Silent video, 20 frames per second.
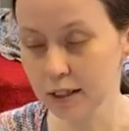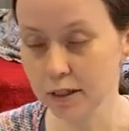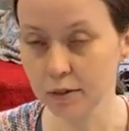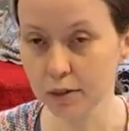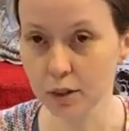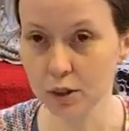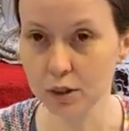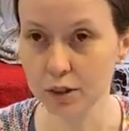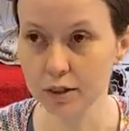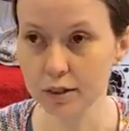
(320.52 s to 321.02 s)
I
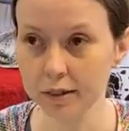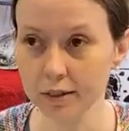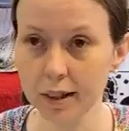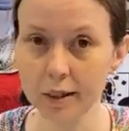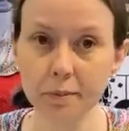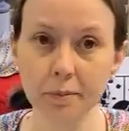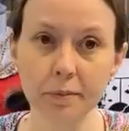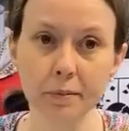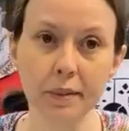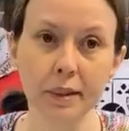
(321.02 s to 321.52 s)
think it's the
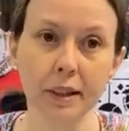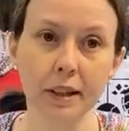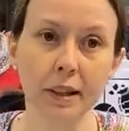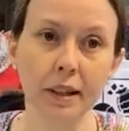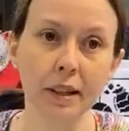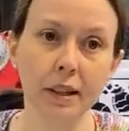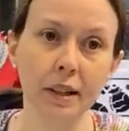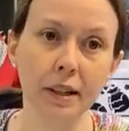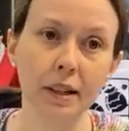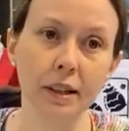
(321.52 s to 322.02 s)
1st, yep.
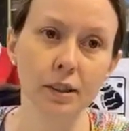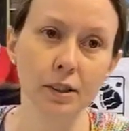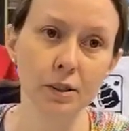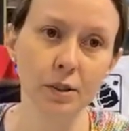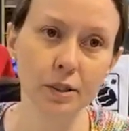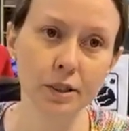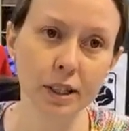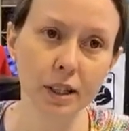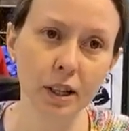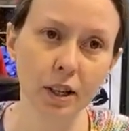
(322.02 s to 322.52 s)

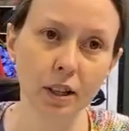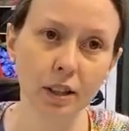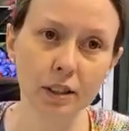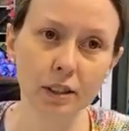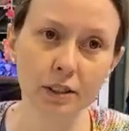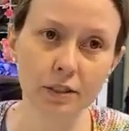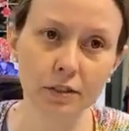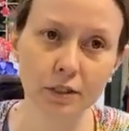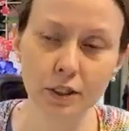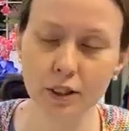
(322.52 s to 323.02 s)

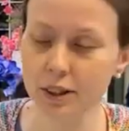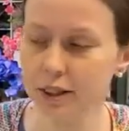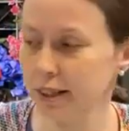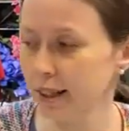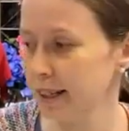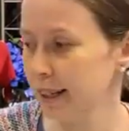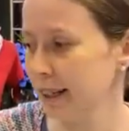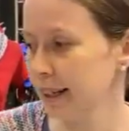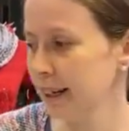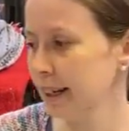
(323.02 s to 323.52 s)
Tuesday,
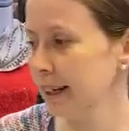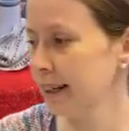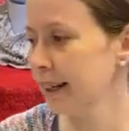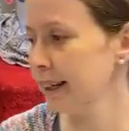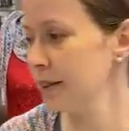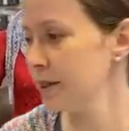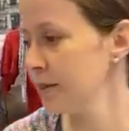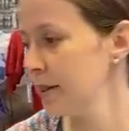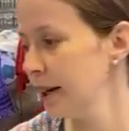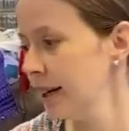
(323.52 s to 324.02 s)
August 1st, I
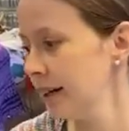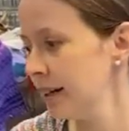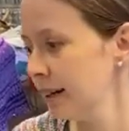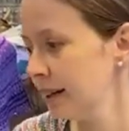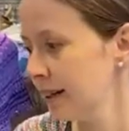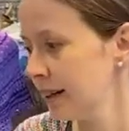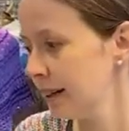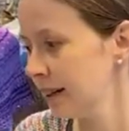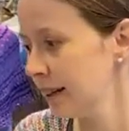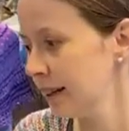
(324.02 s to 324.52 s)
think
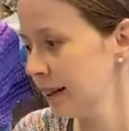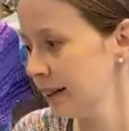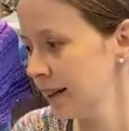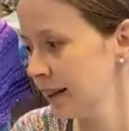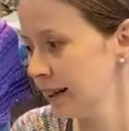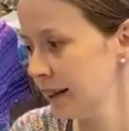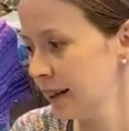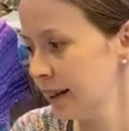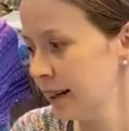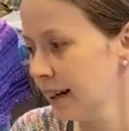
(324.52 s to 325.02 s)
that's right.
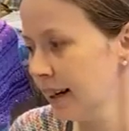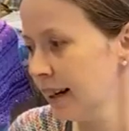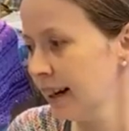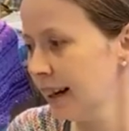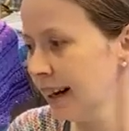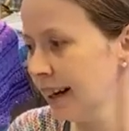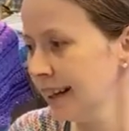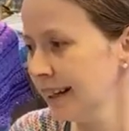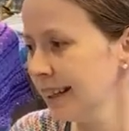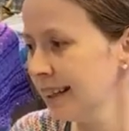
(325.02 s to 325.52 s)
That was the
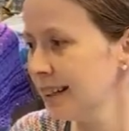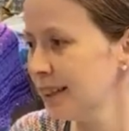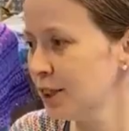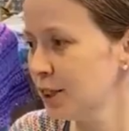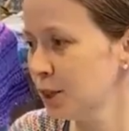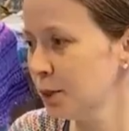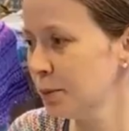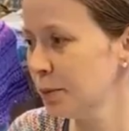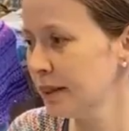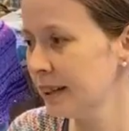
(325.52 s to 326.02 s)
2nd.
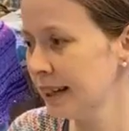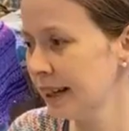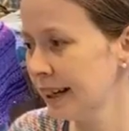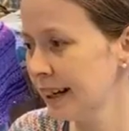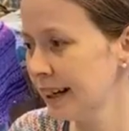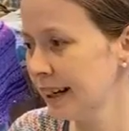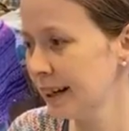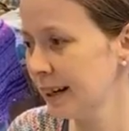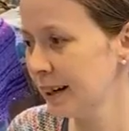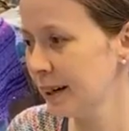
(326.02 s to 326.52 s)
I did
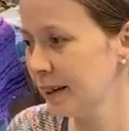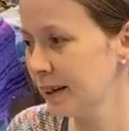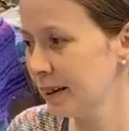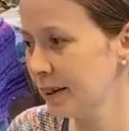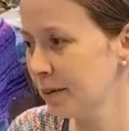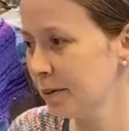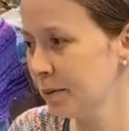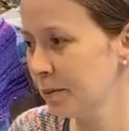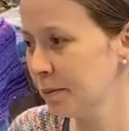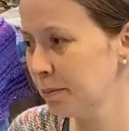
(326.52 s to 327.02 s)
too, but
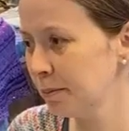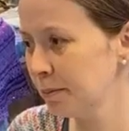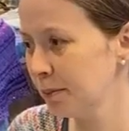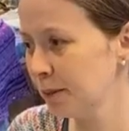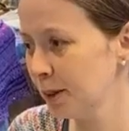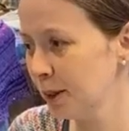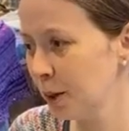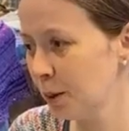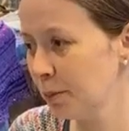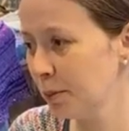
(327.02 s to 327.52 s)
then
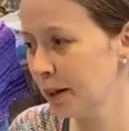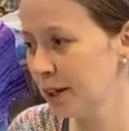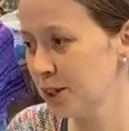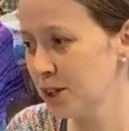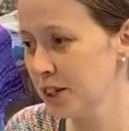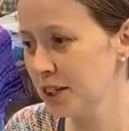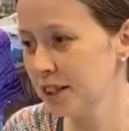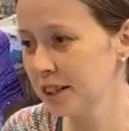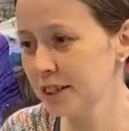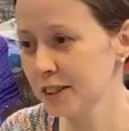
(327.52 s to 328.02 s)

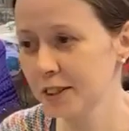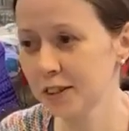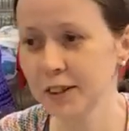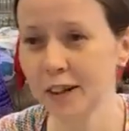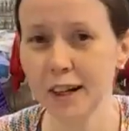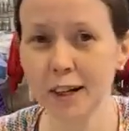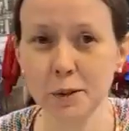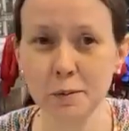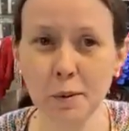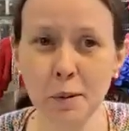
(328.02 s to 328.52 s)
no, my
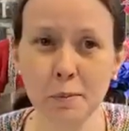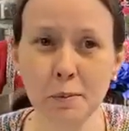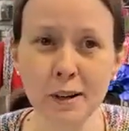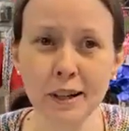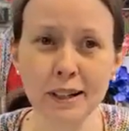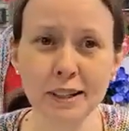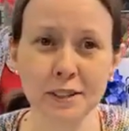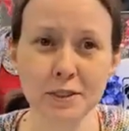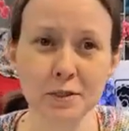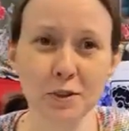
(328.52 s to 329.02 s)
sheet is
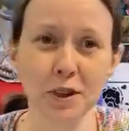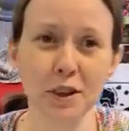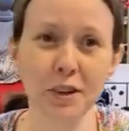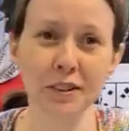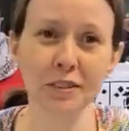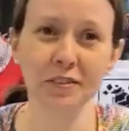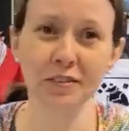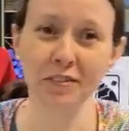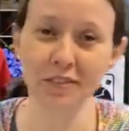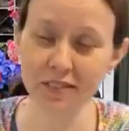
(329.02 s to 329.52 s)
correct. My brain
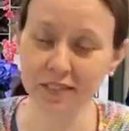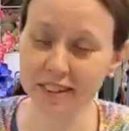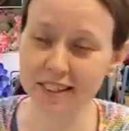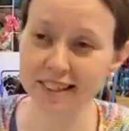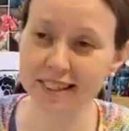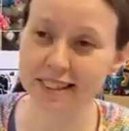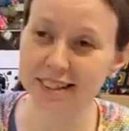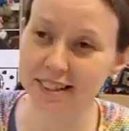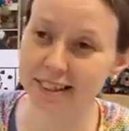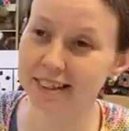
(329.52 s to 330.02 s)
is wrong.
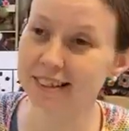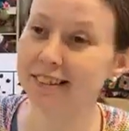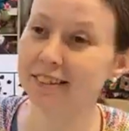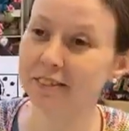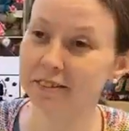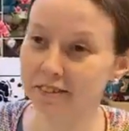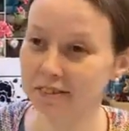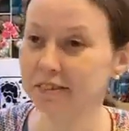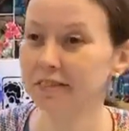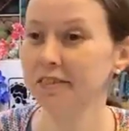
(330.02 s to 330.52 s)
Okay.
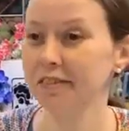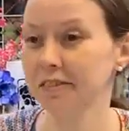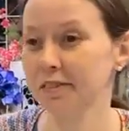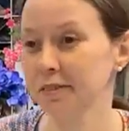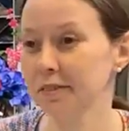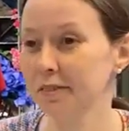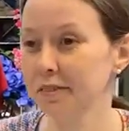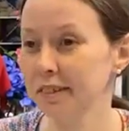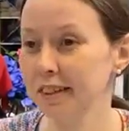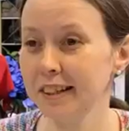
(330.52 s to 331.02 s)
It's,
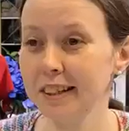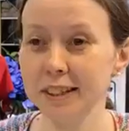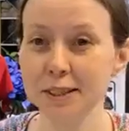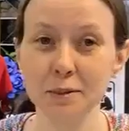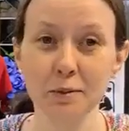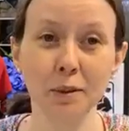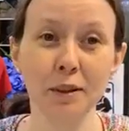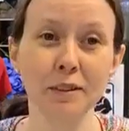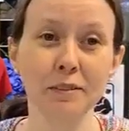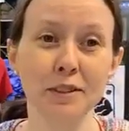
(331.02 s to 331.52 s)

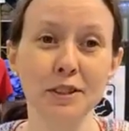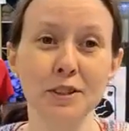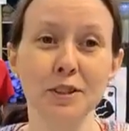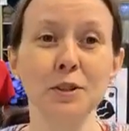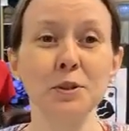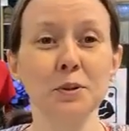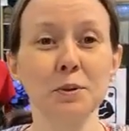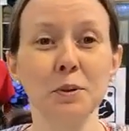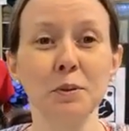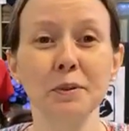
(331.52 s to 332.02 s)
at least
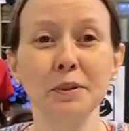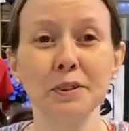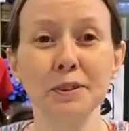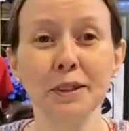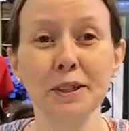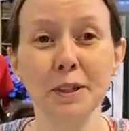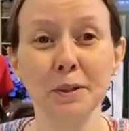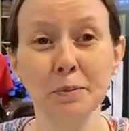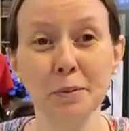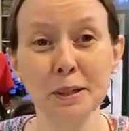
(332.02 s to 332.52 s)
one of us
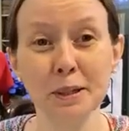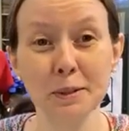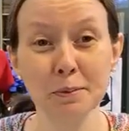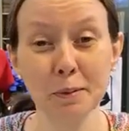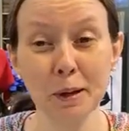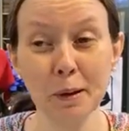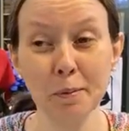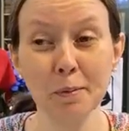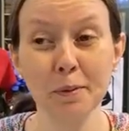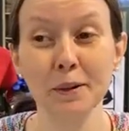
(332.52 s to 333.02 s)
knows what we're
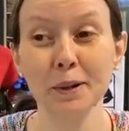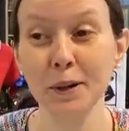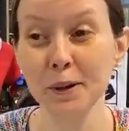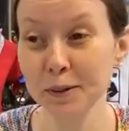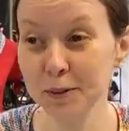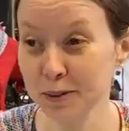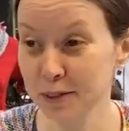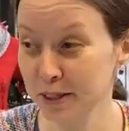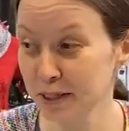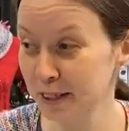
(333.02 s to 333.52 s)
doing. Piece of
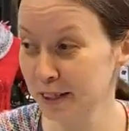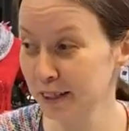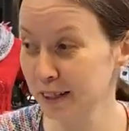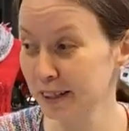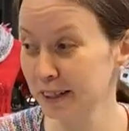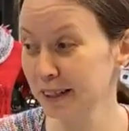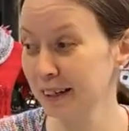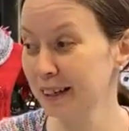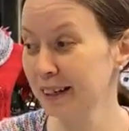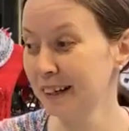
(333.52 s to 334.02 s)
paper,
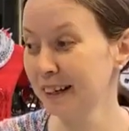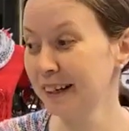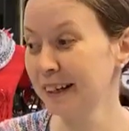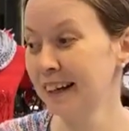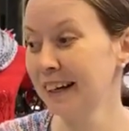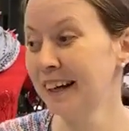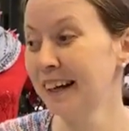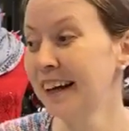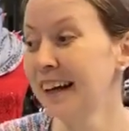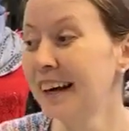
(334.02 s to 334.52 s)
dolls. Yay,
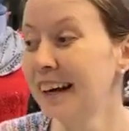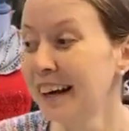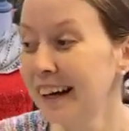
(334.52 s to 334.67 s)
paper.